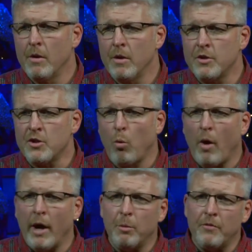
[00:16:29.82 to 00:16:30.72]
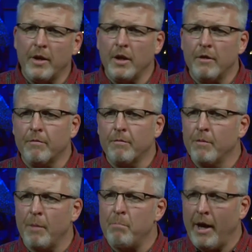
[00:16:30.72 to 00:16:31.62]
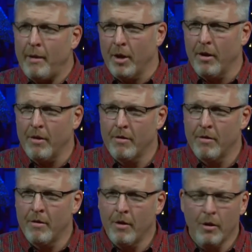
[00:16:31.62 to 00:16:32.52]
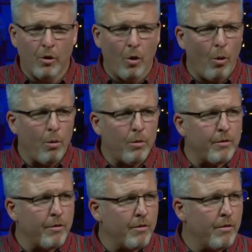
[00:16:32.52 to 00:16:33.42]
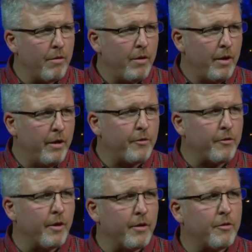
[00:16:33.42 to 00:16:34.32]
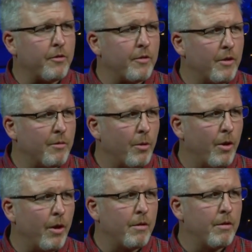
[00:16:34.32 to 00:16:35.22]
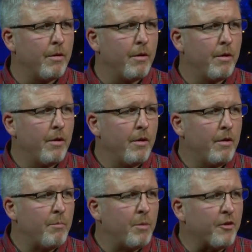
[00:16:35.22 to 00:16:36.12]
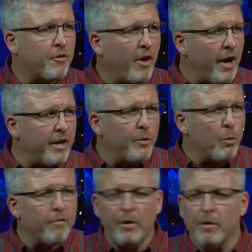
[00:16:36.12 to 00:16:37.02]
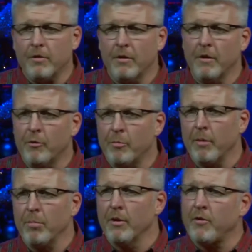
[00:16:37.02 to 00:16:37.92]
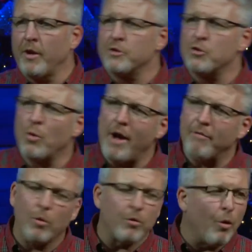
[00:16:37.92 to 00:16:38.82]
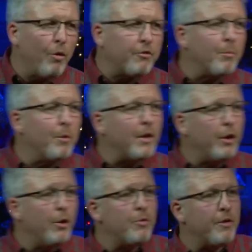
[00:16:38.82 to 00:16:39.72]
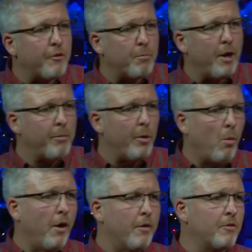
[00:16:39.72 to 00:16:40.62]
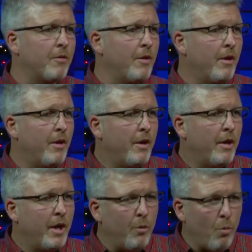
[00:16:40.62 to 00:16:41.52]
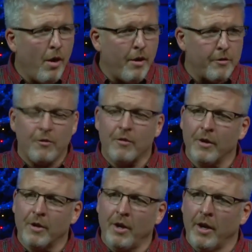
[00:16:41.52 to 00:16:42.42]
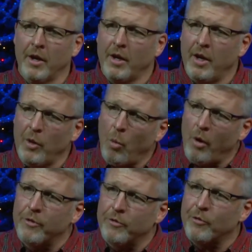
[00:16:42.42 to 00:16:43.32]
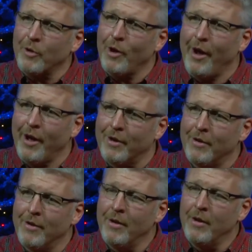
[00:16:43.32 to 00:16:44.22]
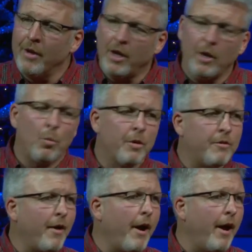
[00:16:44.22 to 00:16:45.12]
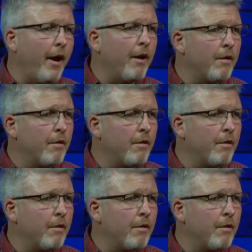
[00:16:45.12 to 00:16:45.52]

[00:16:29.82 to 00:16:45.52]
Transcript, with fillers: So, why would they give a baby gold, incense, and myrrh? Because God had revealed to these people as they had traveled ultimately who this baby was. He was a king, he was God. He would die